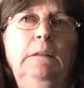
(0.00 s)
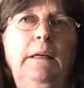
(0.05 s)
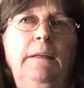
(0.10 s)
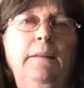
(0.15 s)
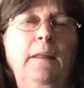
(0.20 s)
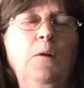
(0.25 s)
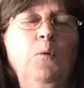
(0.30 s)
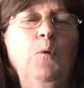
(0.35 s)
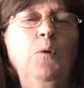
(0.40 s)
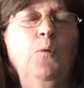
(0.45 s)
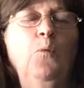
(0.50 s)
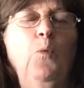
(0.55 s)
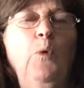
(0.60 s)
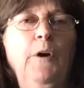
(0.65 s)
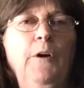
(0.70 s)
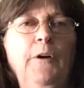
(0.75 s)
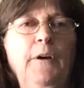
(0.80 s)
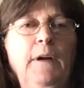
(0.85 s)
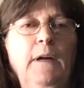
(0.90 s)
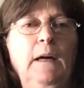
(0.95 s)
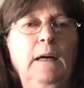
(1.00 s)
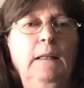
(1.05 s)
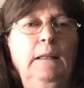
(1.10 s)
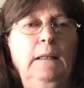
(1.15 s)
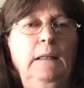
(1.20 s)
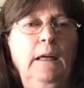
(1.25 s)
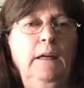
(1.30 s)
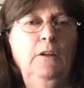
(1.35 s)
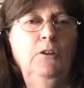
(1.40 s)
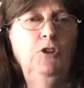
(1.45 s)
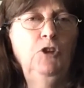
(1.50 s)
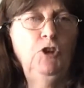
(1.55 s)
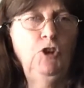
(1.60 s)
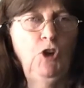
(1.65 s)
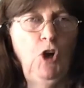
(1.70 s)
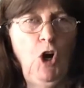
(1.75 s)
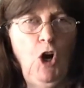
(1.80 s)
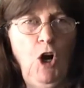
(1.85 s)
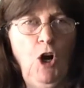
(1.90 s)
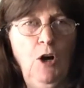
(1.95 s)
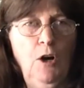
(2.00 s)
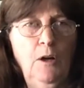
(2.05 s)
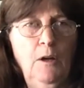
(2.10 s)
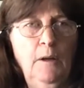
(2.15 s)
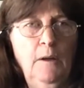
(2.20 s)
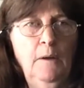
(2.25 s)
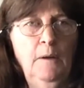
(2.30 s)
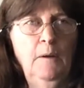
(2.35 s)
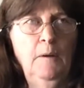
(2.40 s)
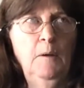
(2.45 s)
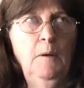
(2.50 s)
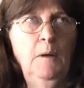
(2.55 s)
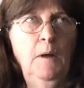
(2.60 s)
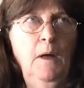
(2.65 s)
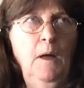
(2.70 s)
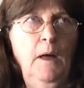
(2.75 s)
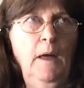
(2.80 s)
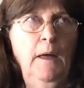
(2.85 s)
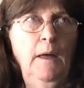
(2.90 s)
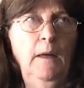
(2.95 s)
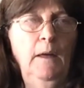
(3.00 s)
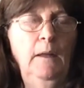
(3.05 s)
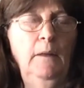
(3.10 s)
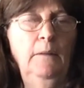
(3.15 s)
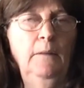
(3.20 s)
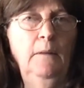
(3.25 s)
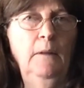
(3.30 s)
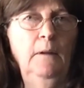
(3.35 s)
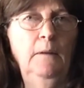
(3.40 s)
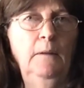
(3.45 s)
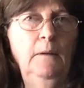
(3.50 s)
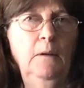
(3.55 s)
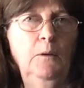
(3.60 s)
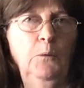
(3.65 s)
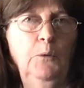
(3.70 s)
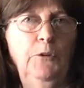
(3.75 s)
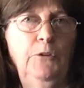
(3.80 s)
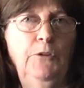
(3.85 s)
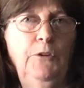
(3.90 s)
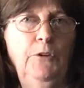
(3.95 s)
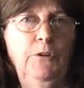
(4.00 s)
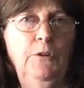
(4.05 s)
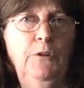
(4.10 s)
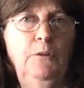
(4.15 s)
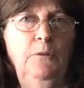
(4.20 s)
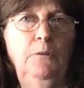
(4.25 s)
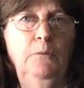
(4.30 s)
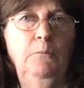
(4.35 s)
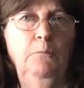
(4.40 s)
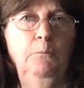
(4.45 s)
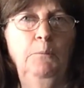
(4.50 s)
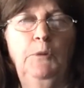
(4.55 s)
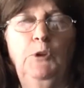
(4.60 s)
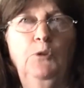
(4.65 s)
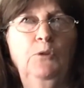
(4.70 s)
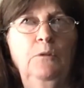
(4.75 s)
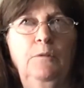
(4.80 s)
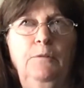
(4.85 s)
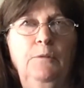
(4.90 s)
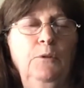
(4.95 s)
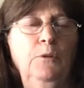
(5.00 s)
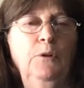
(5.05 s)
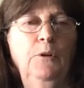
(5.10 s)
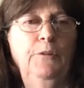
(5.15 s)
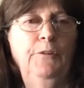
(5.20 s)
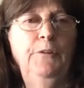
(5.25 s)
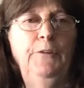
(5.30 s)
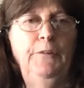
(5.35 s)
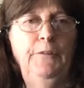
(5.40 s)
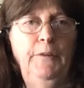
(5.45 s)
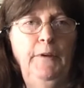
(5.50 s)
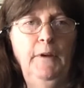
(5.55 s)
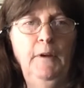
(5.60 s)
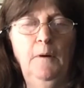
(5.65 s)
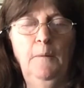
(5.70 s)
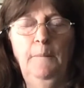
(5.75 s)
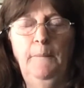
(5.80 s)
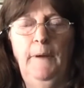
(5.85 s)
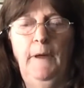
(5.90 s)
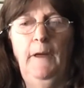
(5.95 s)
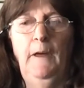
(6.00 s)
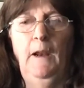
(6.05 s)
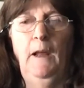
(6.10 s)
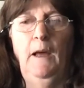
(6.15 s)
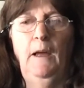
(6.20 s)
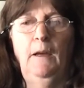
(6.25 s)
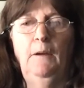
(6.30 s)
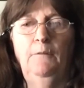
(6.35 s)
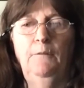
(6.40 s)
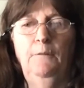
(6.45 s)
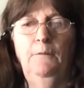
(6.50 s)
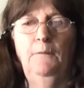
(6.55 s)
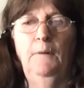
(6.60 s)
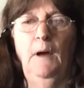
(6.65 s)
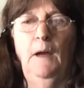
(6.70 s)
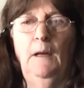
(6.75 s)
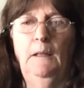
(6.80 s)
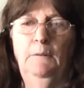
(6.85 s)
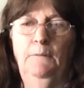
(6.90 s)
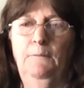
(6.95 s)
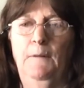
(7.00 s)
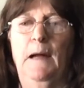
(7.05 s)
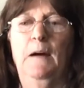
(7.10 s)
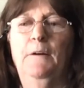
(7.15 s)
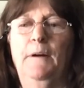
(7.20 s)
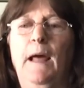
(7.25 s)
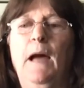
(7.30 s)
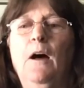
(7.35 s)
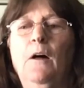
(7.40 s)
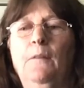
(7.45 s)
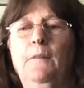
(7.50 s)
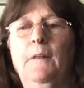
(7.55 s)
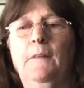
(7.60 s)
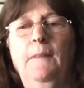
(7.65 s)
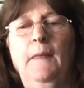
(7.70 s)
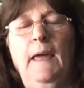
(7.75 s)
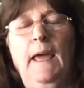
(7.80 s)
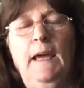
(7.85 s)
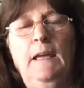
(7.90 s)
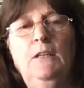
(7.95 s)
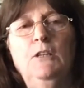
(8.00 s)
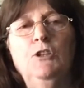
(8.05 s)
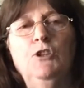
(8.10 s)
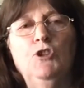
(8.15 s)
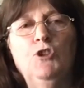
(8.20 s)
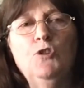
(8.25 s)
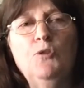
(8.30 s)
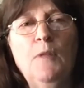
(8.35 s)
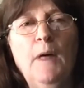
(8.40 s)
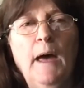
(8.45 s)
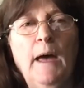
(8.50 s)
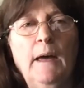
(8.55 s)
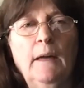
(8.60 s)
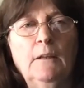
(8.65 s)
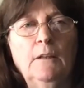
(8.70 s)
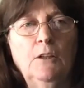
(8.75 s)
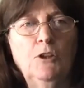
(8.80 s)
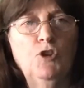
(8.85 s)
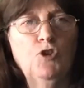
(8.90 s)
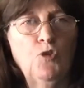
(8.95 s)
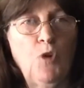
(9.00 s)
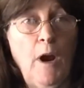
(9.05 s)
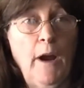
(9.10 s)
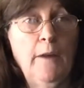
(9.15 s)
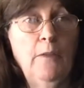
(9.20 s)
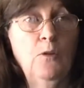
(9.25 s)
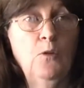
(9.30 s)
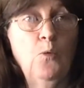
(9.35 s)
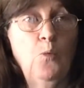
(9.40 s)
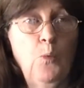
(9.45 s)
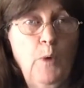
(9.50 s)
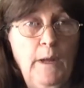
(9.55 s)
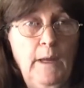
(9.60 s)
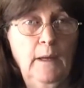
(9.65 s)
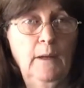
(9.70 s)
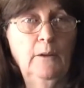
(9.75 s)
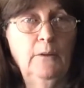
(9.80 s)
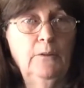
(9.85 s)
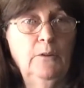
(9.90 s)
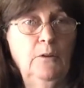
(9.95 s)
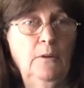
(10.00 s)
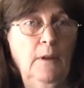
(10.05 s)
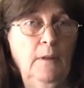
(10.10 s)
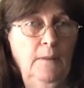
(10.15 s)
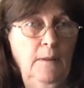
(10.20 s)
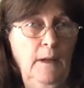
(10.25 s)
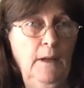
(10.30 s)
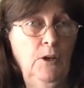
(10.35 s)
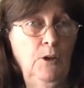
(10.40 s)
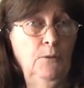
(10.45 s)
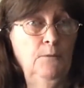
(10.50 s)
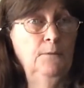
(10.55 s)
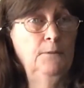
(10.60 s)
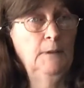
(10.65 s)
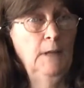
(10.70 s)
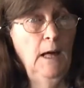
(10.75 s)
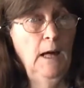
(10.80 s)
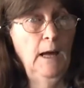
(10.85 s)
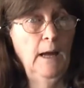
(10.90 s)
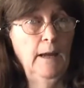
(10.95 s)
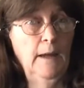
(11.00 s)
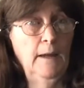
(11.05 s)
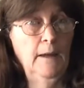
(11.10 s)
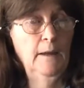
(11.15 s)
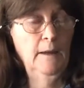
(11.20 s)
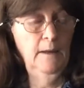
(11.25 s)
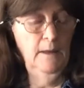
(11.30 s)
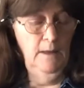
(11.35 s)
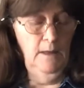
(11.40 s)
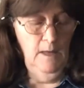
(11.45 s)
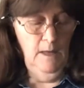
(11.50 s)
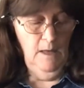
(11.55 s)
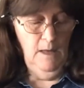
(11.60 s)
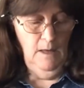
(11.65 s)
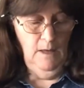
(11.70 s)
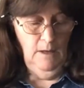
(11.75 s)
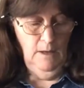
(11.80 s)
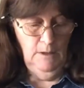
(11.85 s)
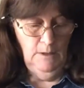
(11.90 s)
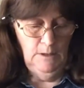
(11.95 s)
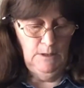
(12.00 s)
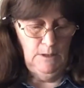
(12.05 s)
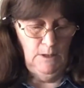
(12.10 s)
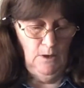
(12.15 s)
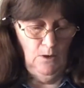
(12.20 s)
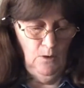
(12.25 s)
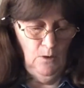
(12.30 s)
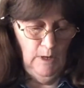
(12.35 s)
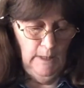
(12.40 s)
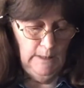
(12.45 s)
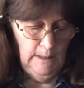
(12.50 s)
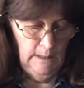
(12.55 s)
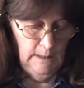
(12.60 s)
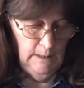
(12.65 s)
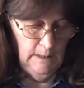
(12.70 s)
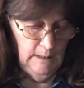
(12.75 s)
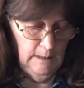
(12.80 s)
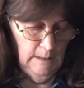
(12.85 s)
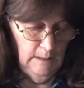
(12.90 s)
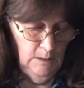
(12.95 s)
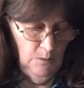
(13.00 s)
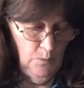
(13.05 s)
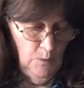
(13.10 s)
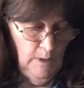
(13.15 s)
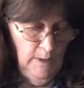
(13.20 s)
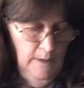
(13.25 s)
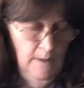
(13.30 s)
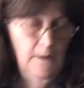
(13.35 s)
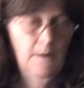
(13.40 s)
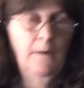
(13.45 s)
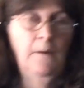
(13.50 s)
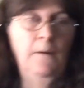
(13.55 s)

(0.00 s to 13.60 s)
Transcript: they were wearing a lace shawl, and it was just beautiful to see them. And I found out that they had to do that to dry their wings so that they could fly. So I did this one,